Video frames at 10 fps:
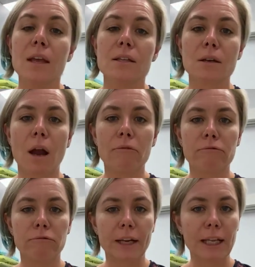So I
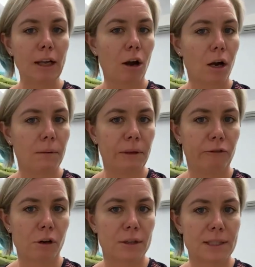really hope
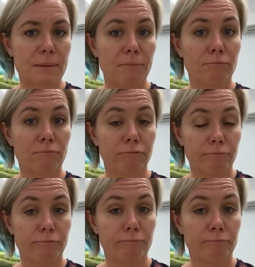you've got some